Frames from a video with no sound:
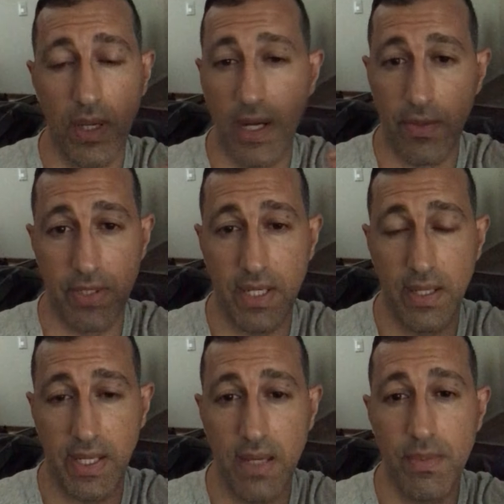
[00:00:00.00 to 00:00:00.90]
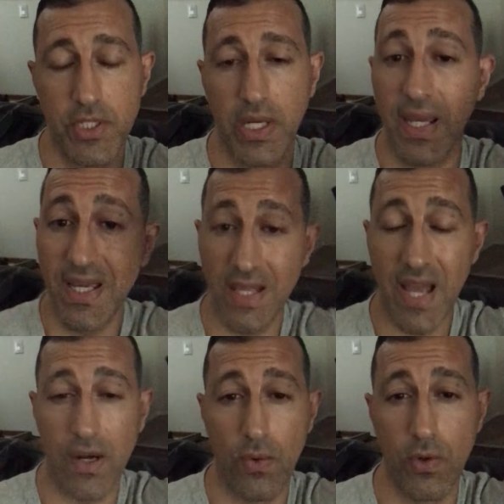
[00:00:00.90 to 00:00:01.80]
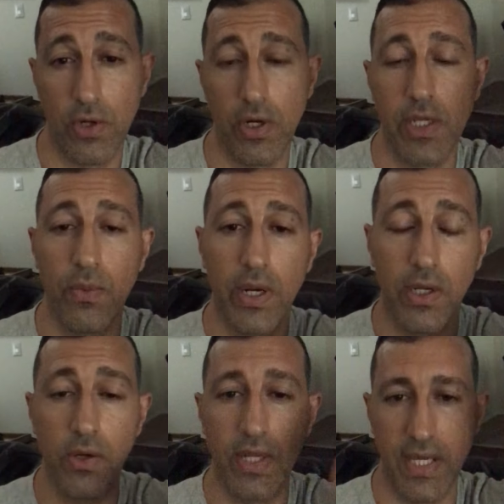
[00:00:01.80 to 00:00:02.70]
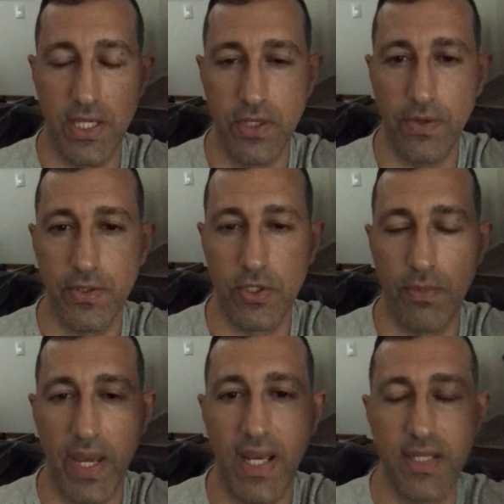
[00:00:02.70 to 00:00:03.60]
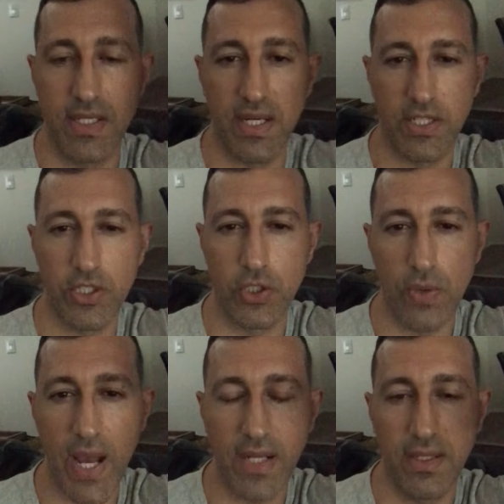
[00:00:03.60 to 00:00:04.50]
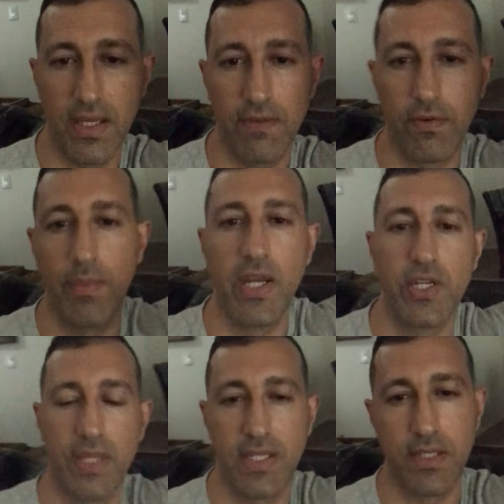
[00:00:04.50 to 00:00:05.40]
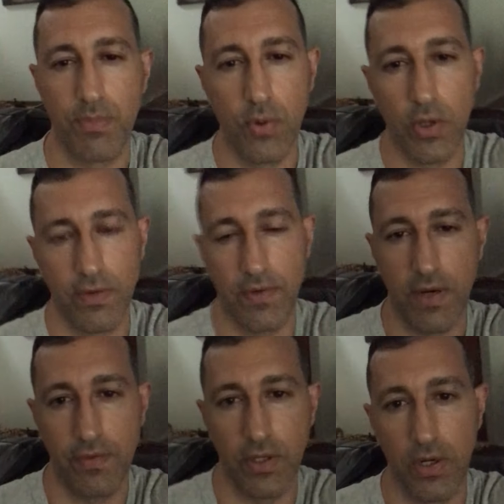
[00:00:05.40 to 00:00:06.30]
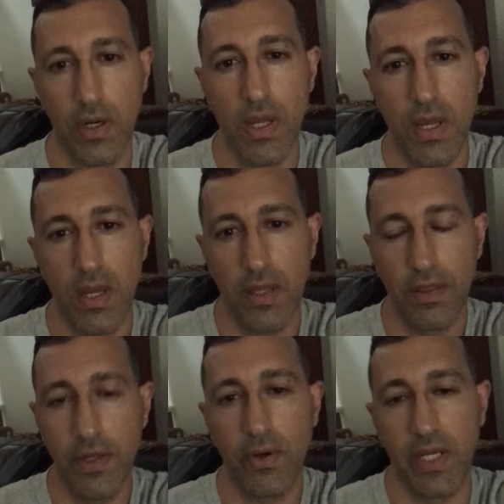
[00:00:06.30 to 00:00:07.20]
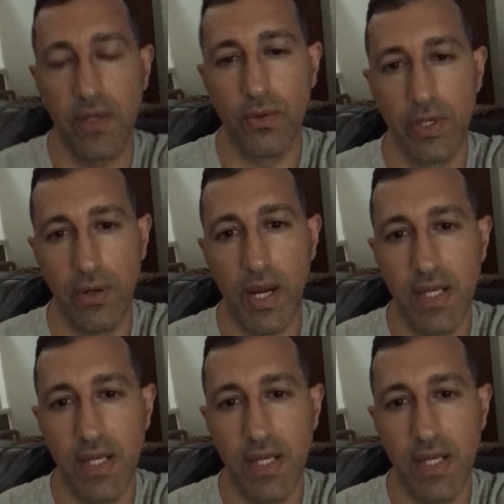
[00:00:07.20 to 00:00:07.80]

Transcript: and other data like imaging in that order. And you want to go to each of those domains and extract the information that's supportive of your theory or your